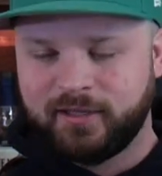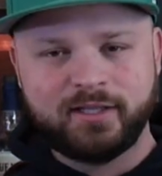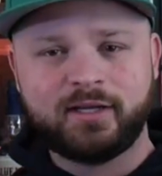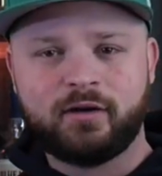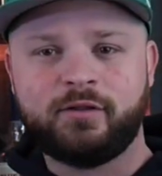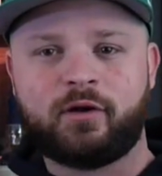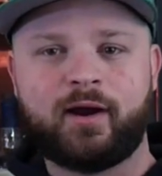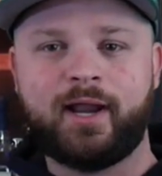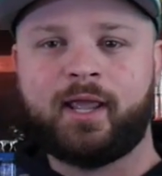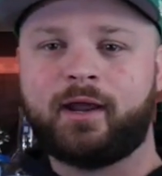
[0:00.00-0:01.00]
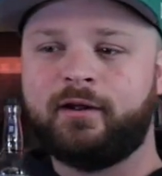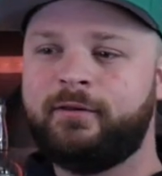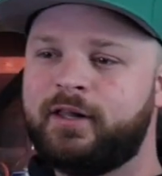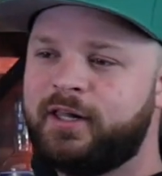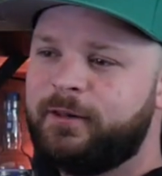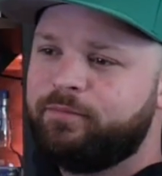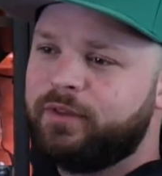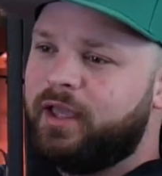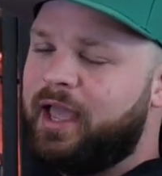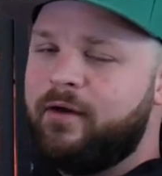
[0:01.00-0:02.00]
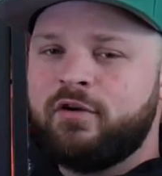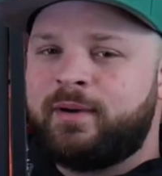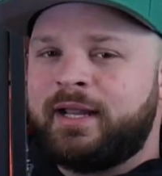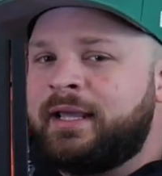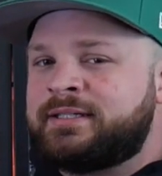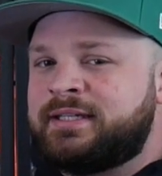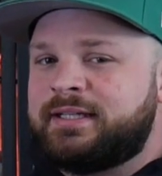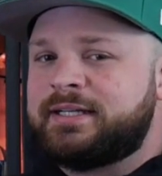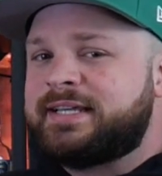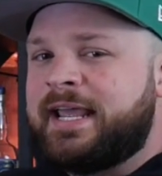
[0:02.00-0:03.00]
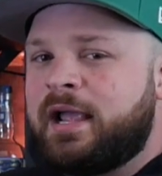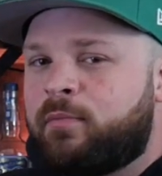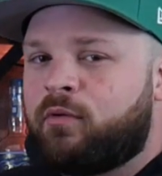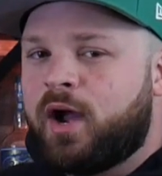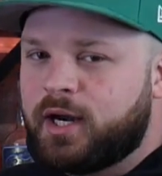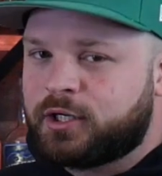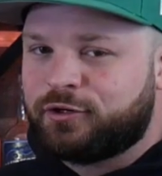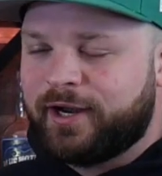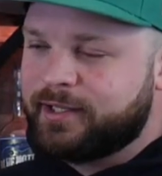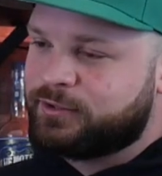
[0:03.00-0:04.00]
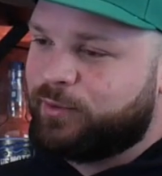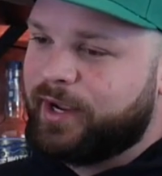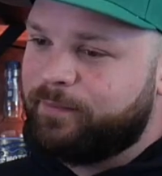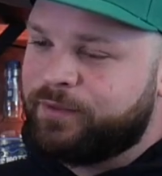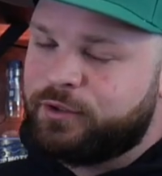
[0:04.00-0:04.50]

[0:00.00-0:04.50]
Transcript: And then on the right here, everybody is in this Amburana craze, right?